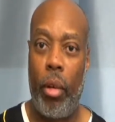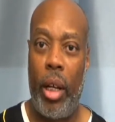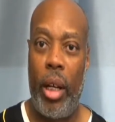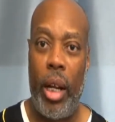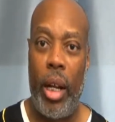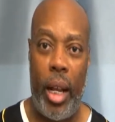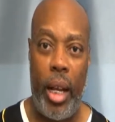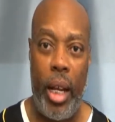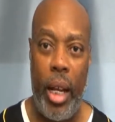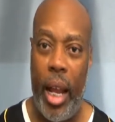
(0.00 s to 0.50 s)

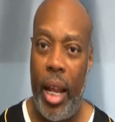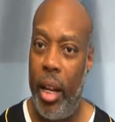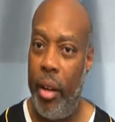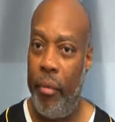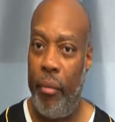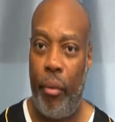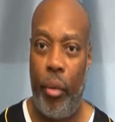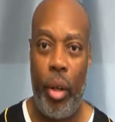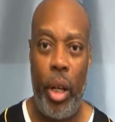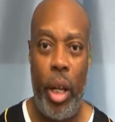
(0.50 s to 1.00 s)
and that
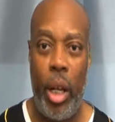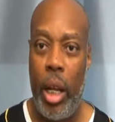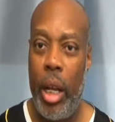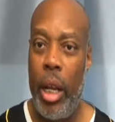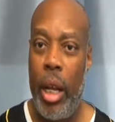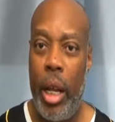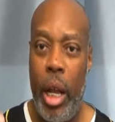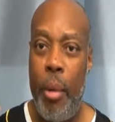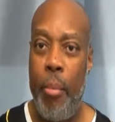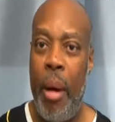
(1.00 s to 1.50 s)

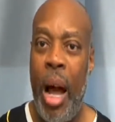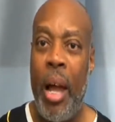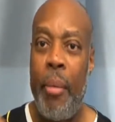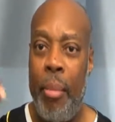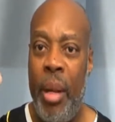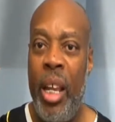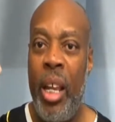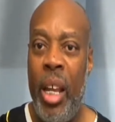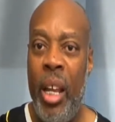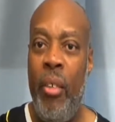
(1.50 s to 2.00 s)
he
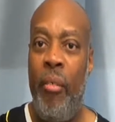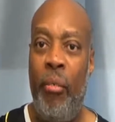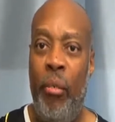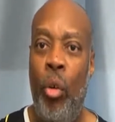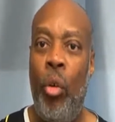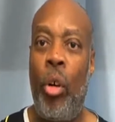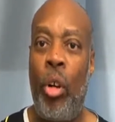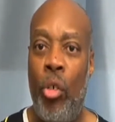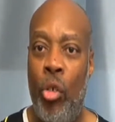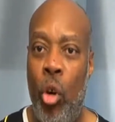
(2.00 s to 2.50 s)
might be in
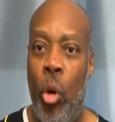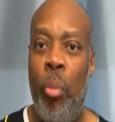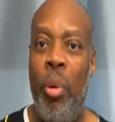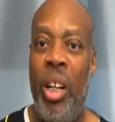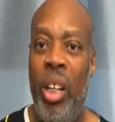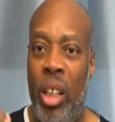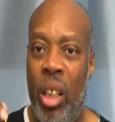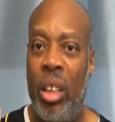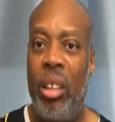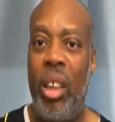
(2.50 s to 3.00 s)
full control,
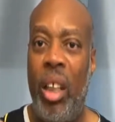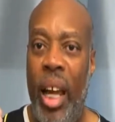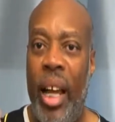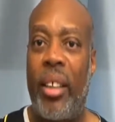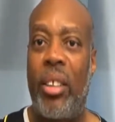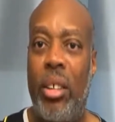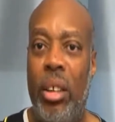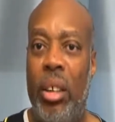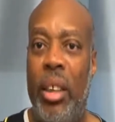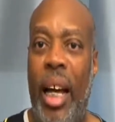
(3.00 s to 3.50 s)
but he doesn't
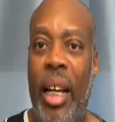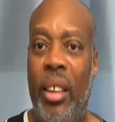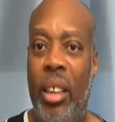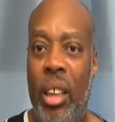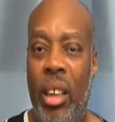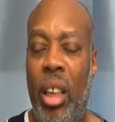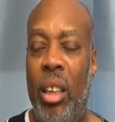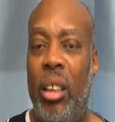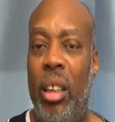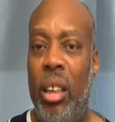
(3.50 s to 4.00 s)
exercise.
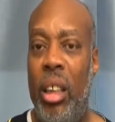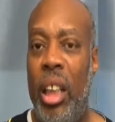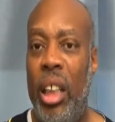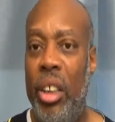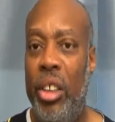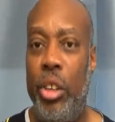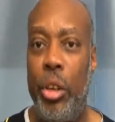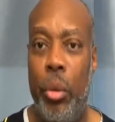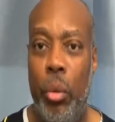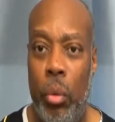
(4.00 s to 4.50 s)
He doesn't
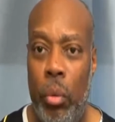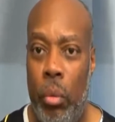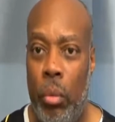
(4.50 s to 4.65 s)
need to.